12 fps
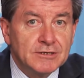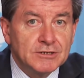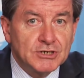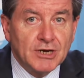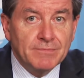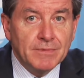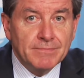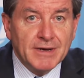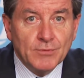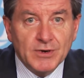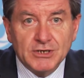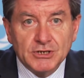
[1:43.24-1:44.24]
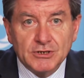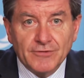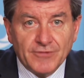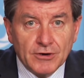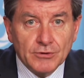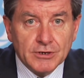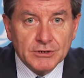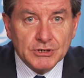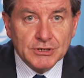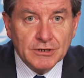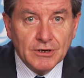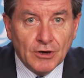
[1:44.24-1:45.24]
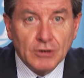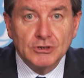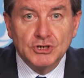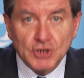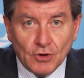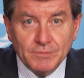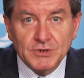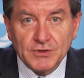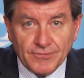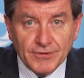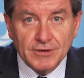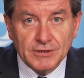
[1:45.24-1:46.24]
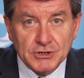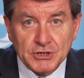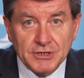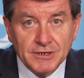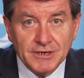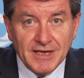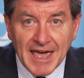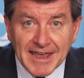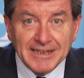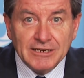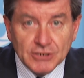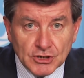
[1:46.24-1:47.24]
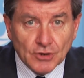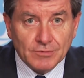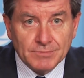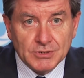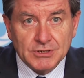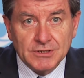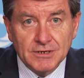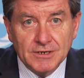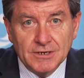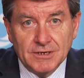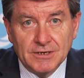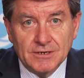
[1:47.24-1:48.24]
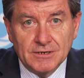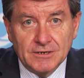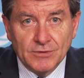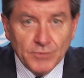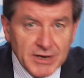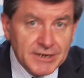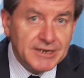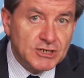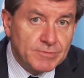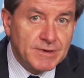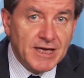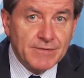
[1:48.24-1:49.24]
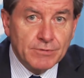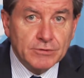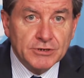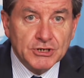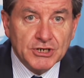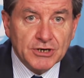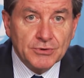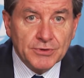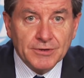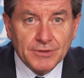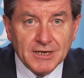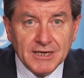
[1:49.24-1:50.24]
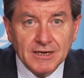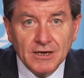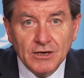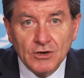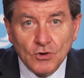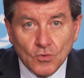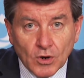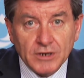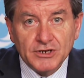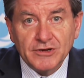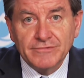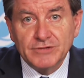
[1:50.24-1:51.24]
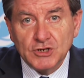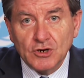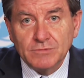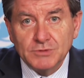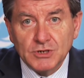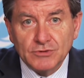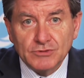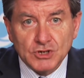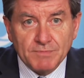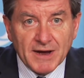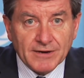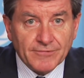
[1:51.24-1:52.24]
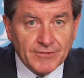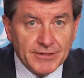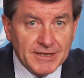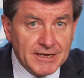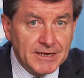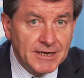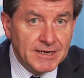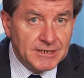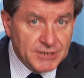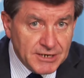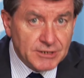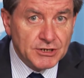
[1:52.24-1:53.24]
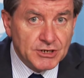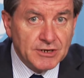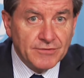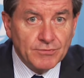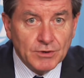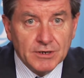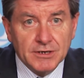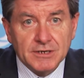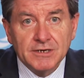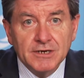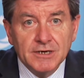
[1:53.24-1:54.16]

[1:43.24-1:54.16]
some may wish to focus on jobs first, any jobs. And we need to be able to show that the quality of jobs and respect for the dignity of work